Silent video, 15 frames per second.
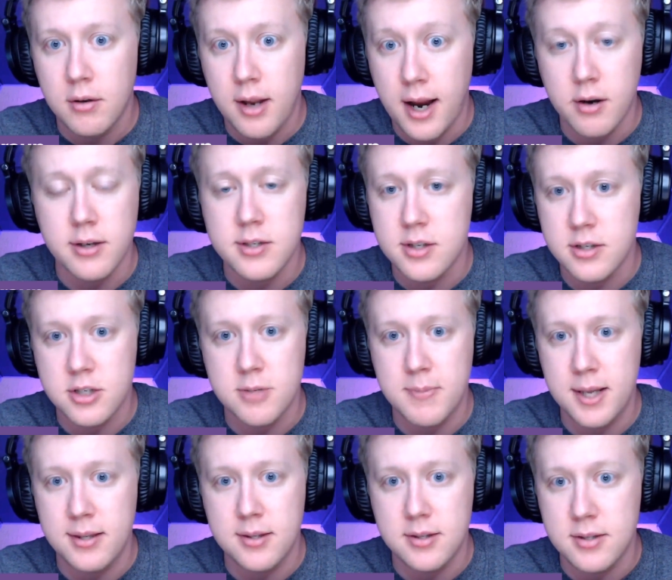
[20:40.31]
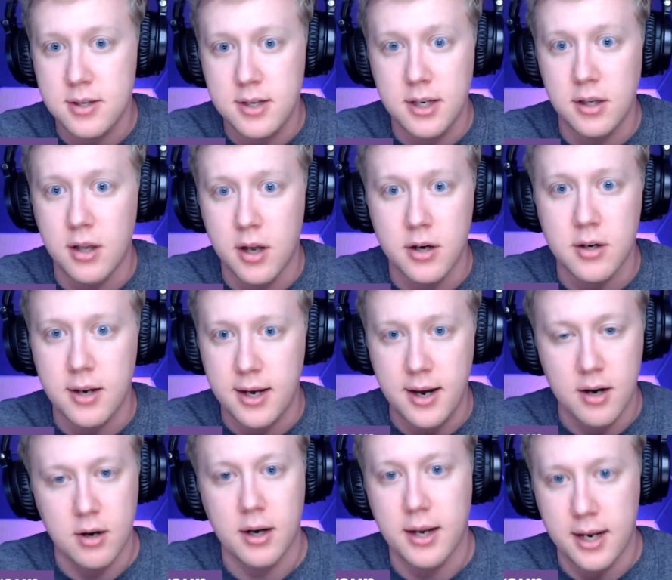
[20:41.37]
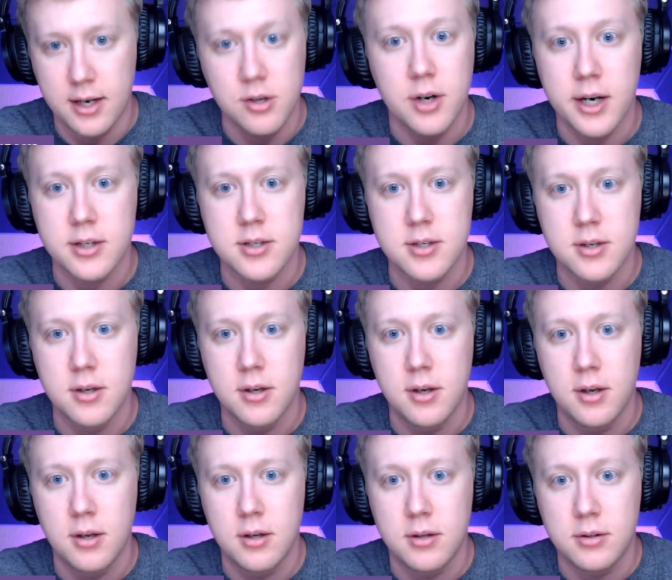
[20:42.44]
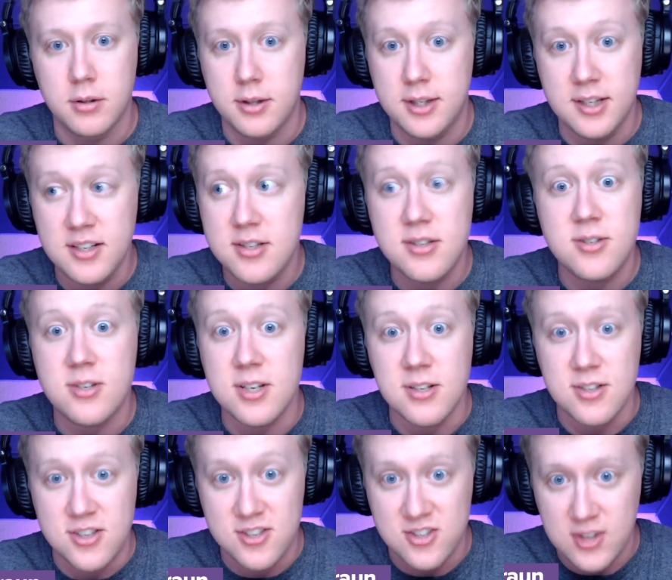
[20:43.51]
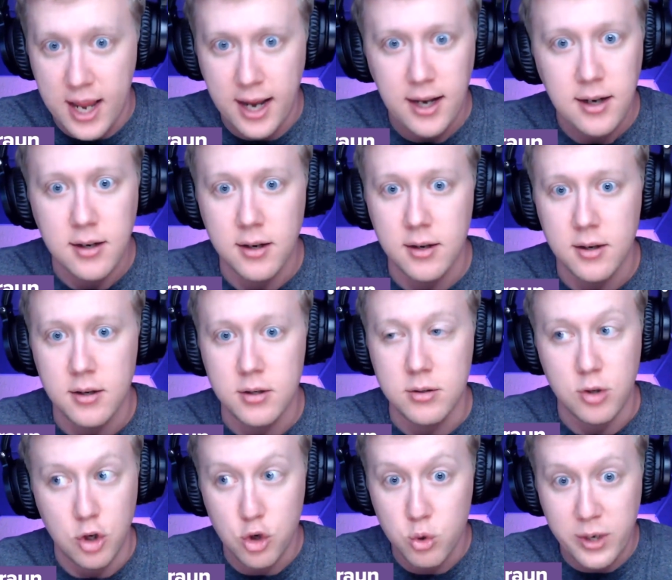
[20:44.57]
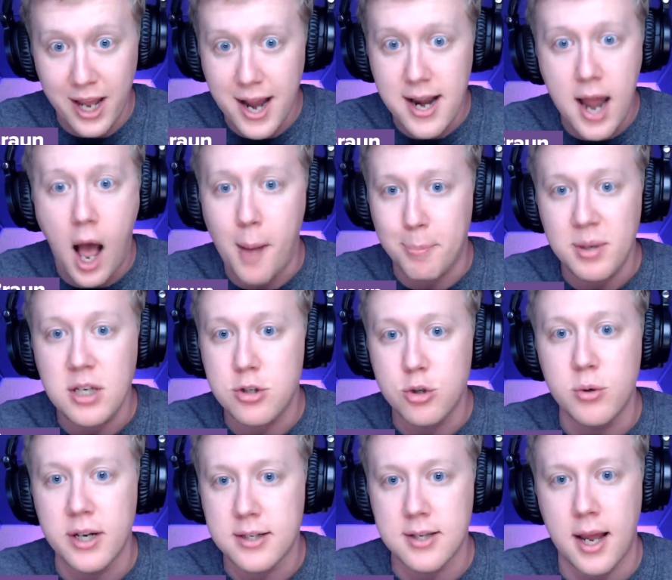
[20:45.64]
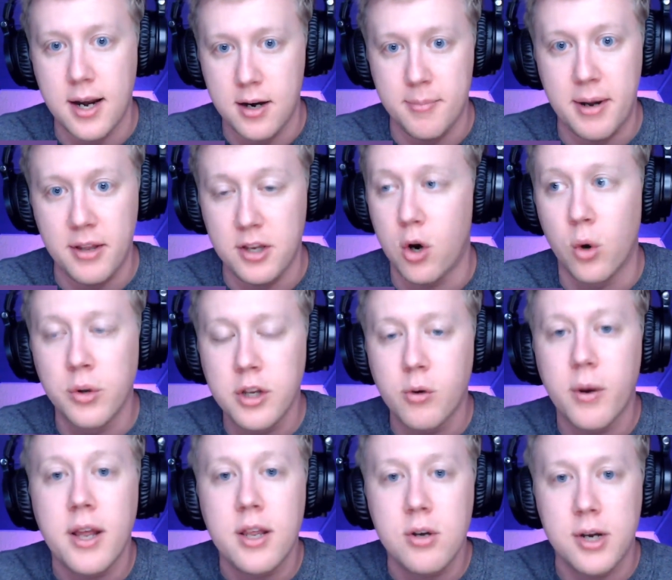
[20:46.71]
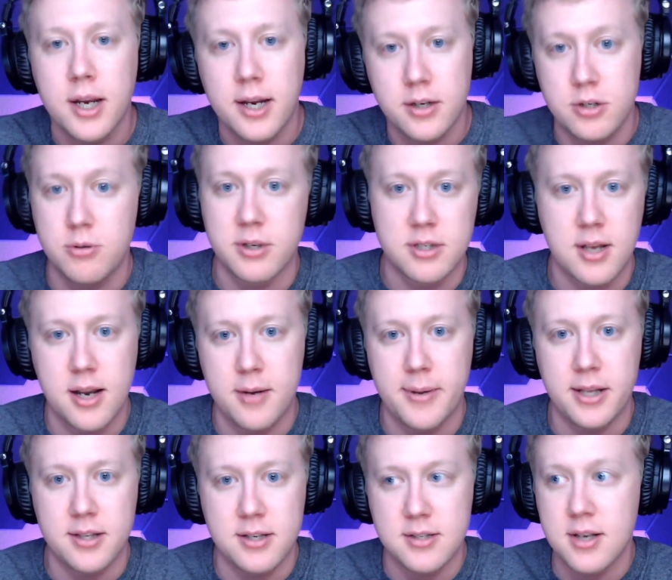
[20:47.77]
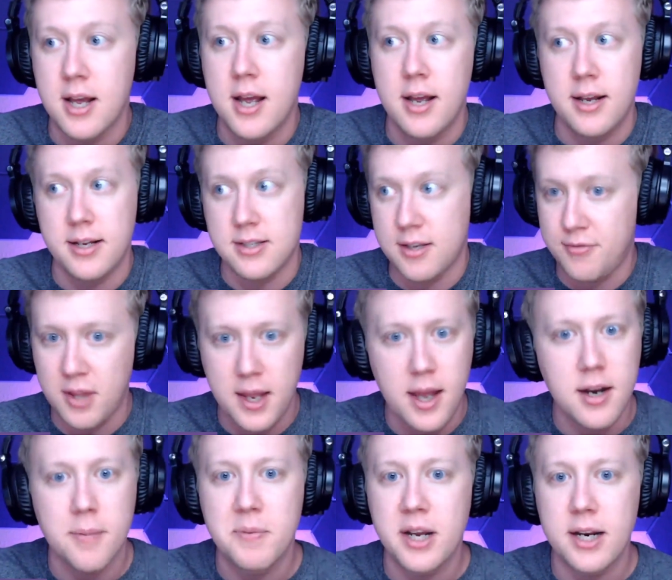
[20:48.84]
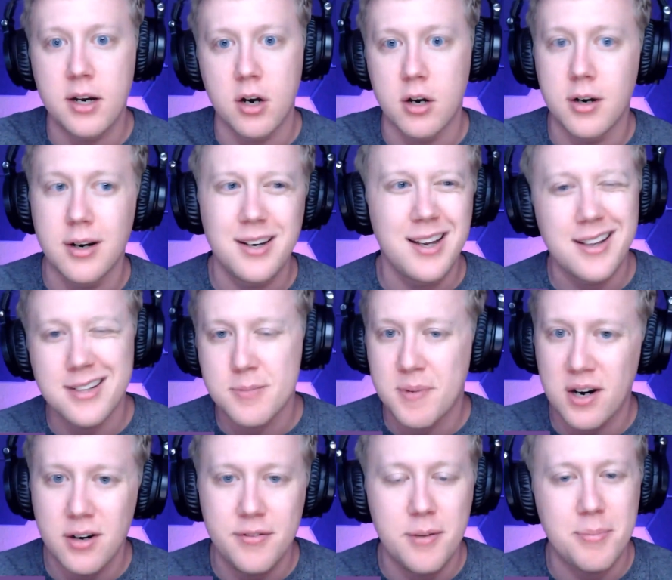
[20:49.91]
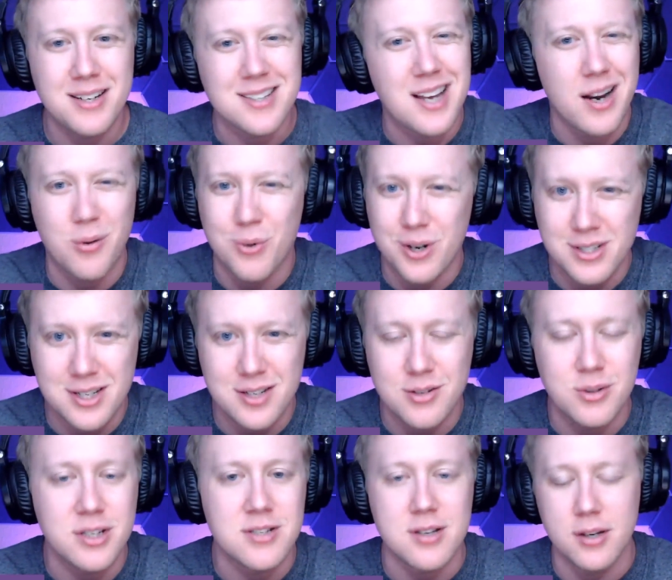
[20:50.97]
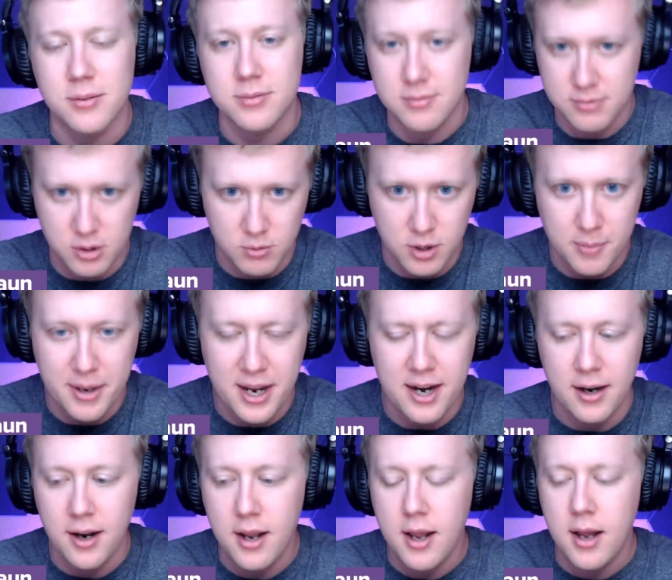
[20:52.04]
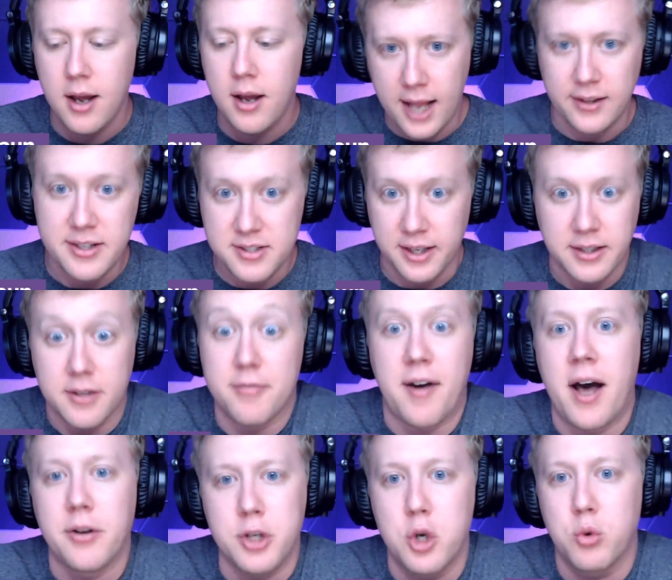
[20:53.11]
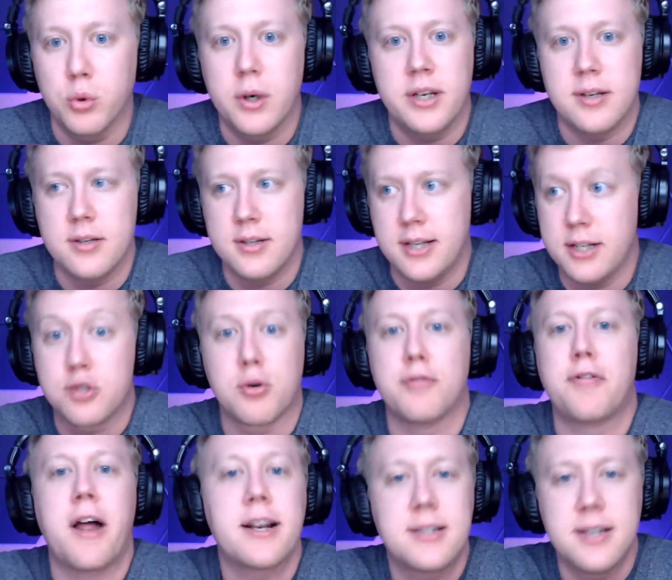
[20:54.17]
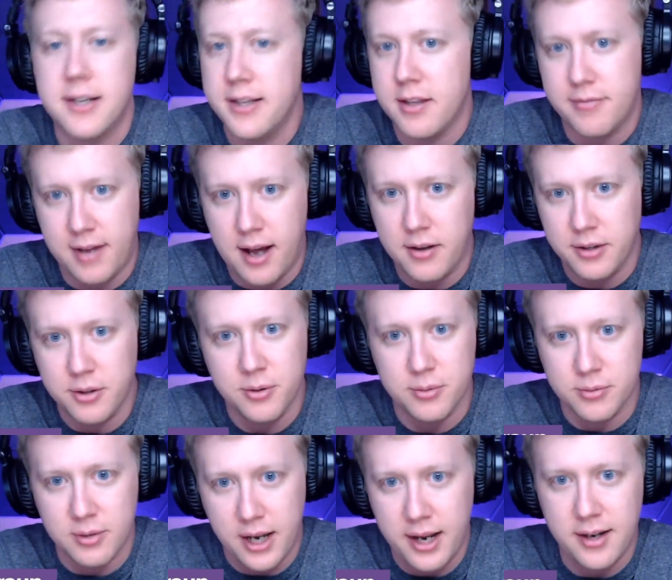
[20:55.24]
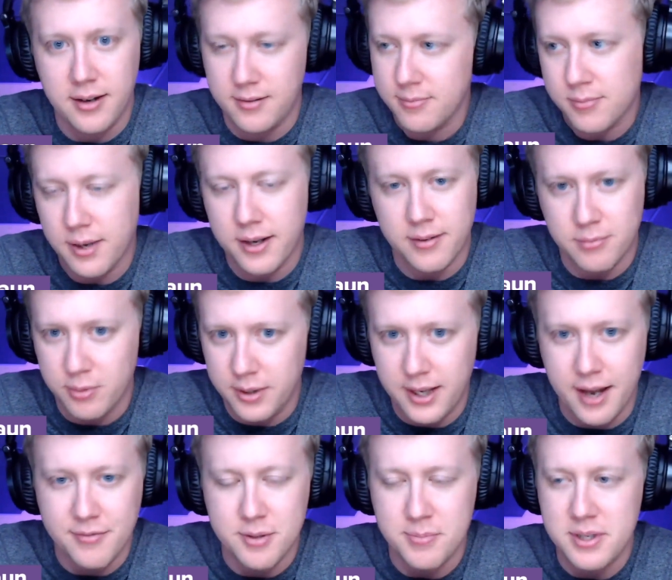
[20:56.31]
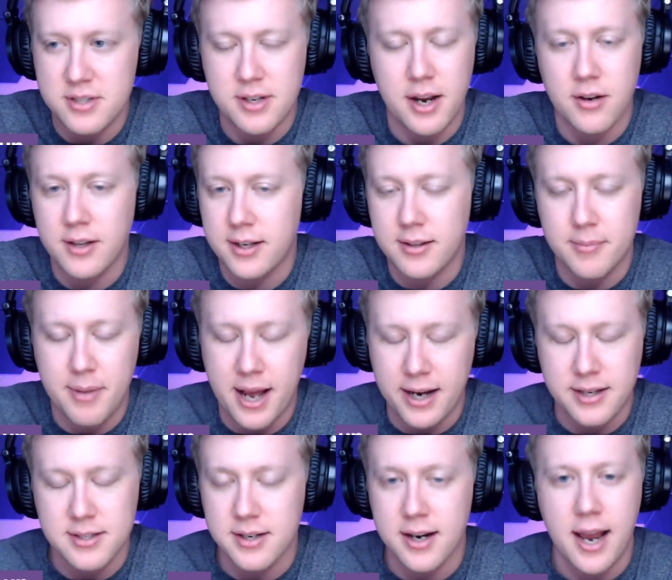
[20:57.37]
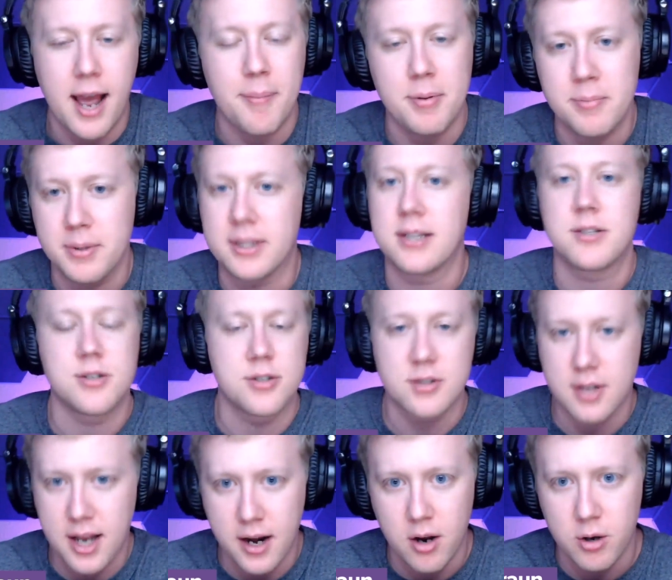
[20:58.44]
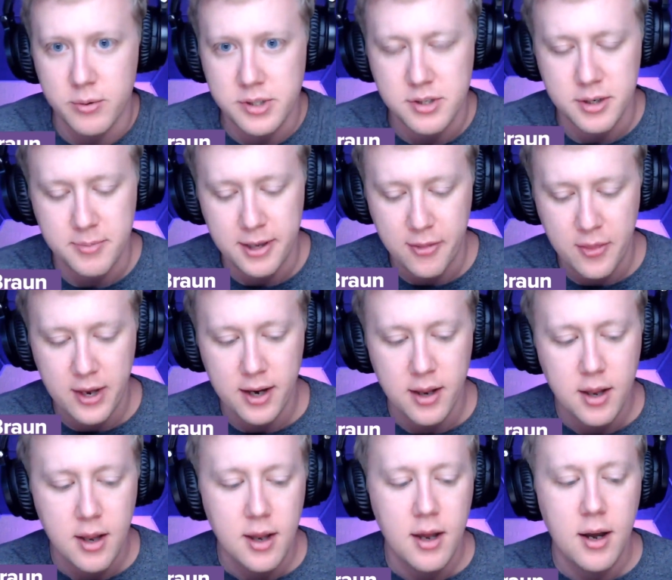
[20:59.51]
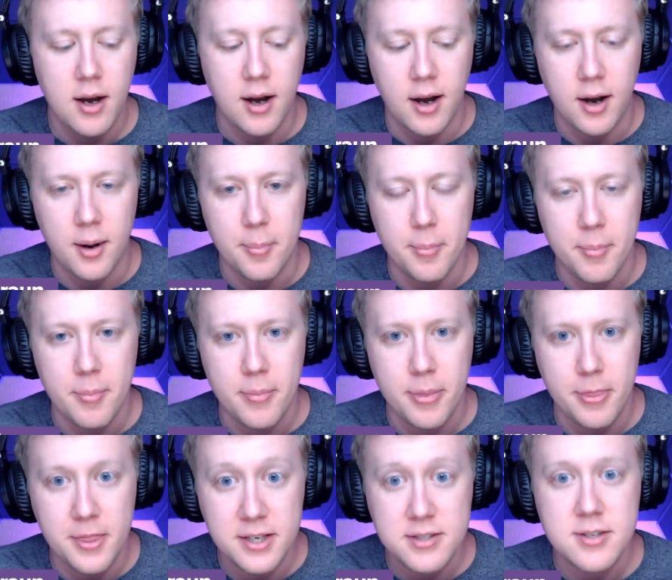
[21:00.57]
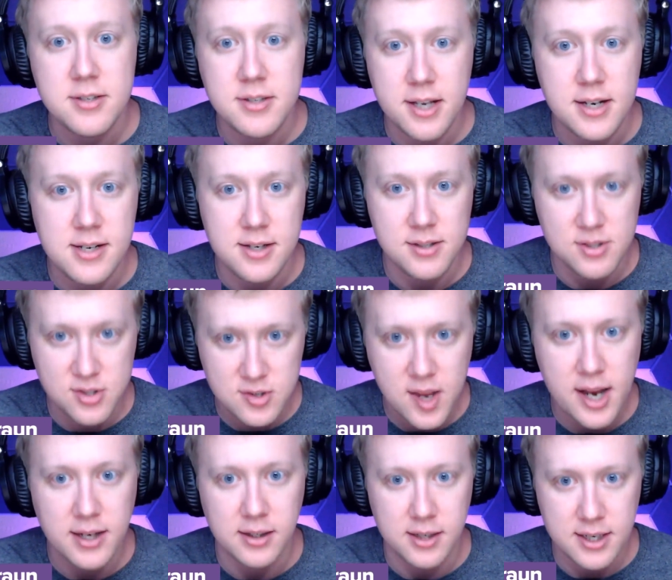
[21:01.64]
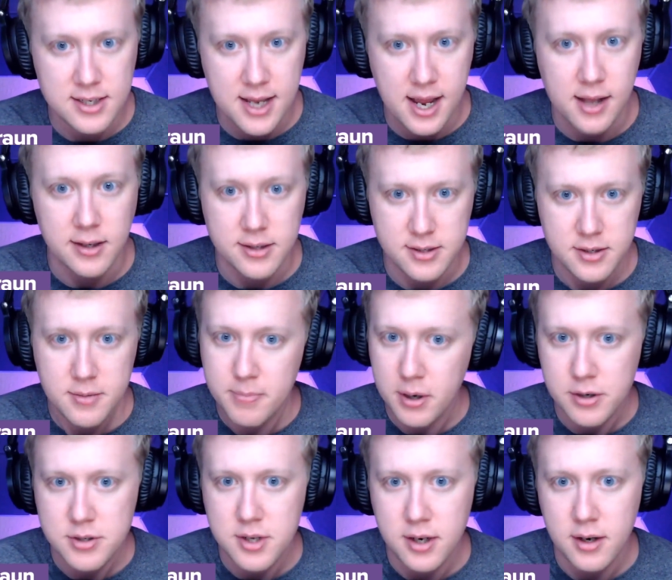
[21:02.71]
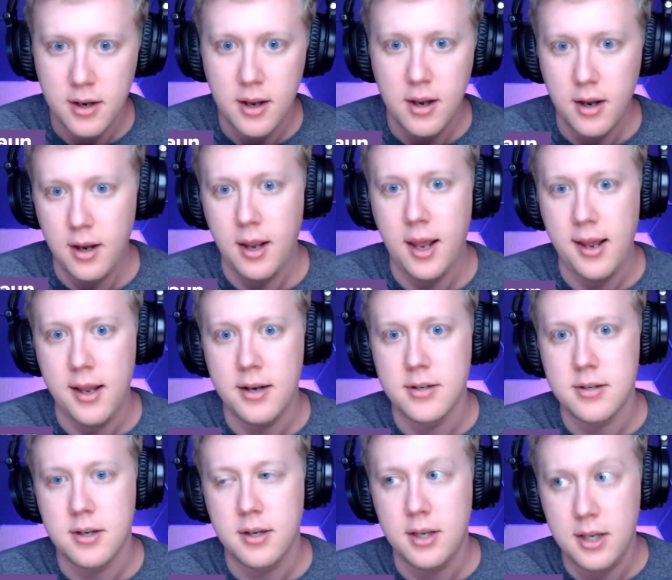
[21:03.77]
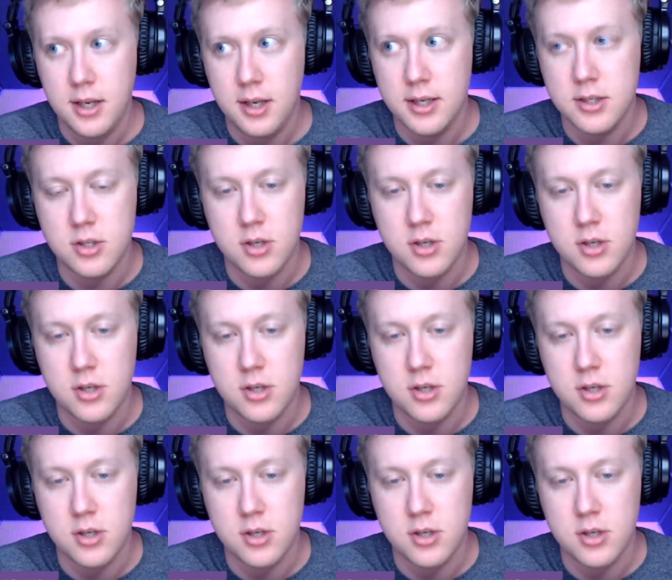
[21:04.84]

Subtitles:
Harrison Smith, Danielle Hunter, and Eric Kendricks. This is insane. You cannot be too excited about it. The only way you can get too excited about this is if they end up getting hurt. And yeah, that's part of it, but it's kind of worked into it, so don't worry about it. At least, like, the value, it's reflected in the value, right? And we have to be scared that the back is going to happen, but that's just kind of always going to be a thing. This is an insanely talented person, and he